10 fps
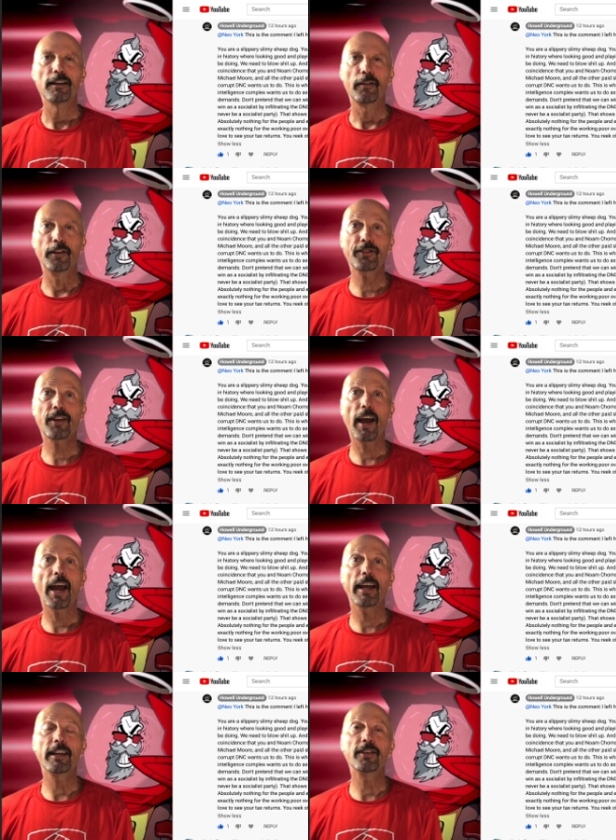This
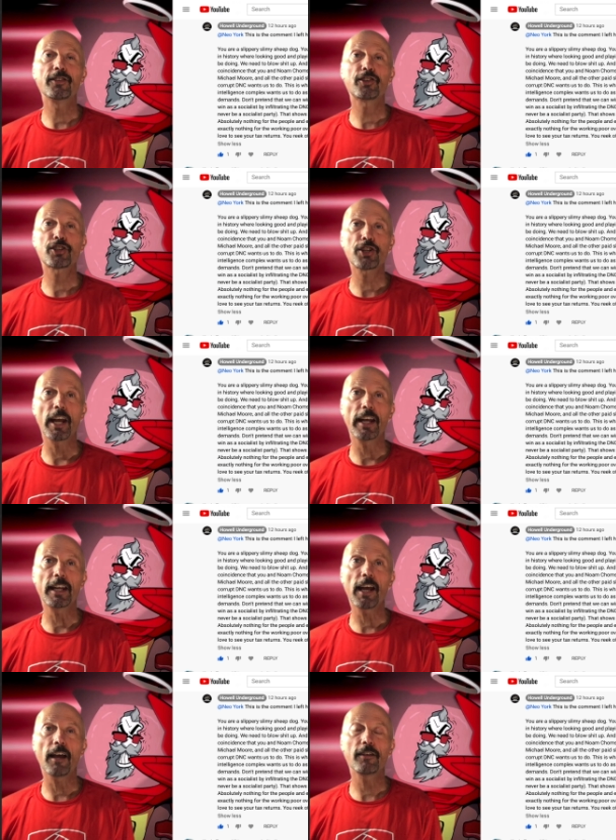guy is
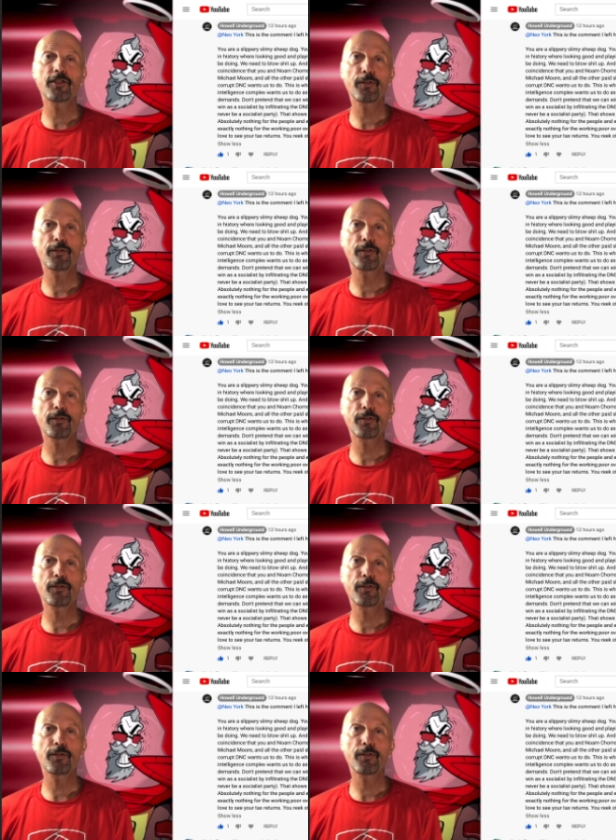shady as